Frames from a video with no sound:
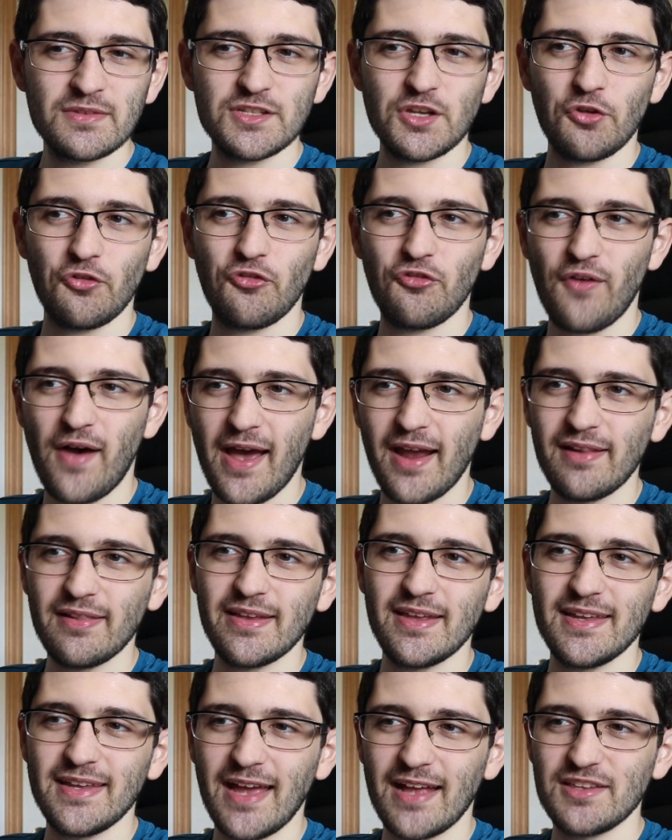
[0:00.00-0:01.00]
to
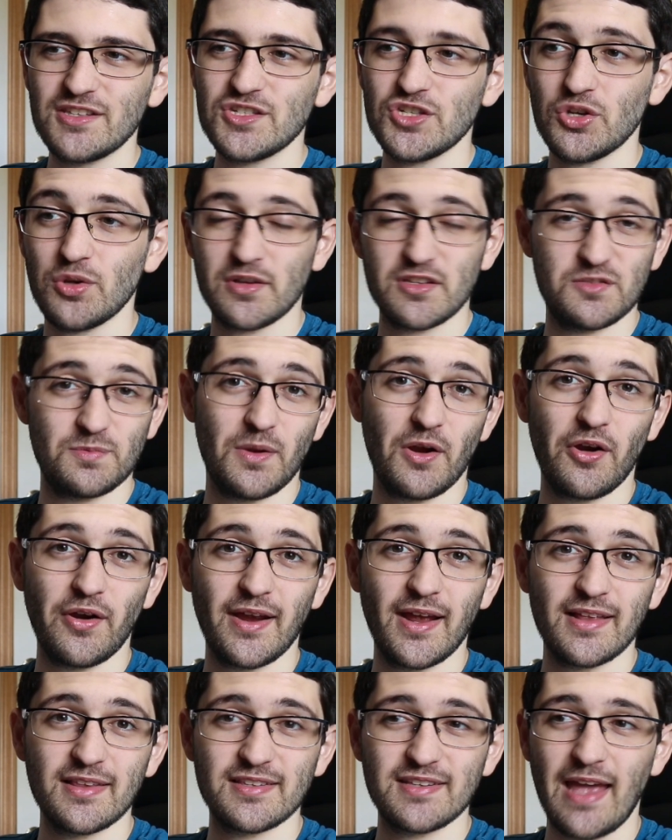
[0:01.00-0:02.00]
finally get to
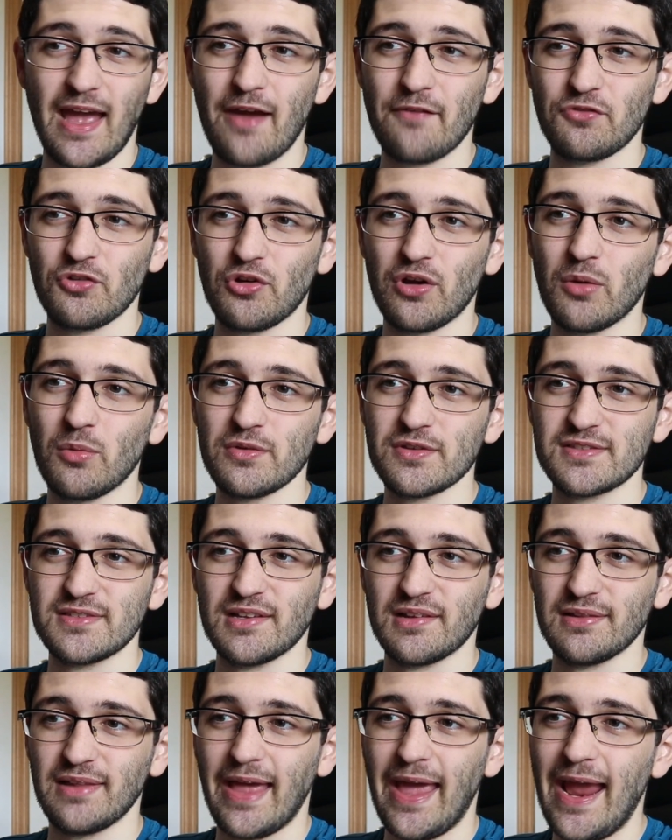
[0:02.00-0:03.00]
experience after it was
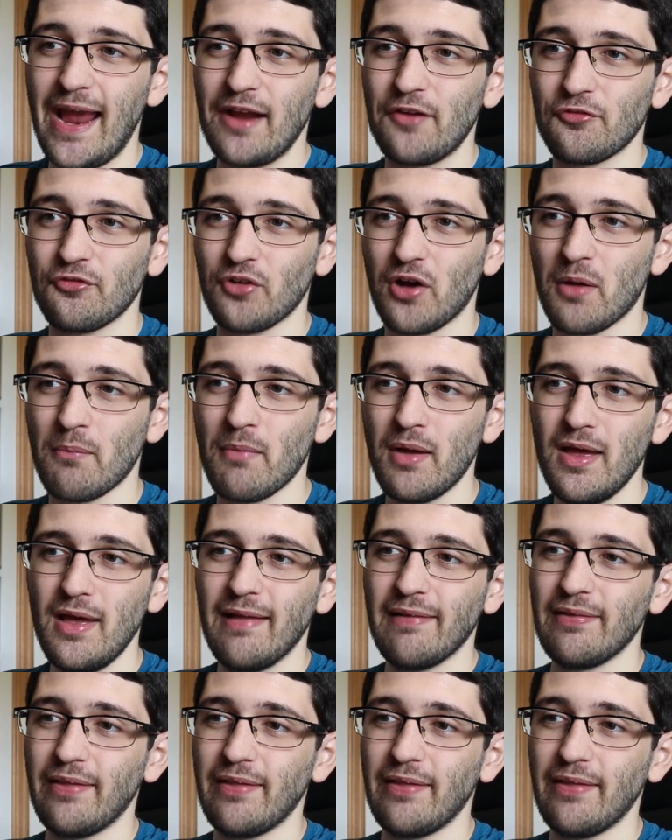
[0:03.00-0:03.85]
delayed from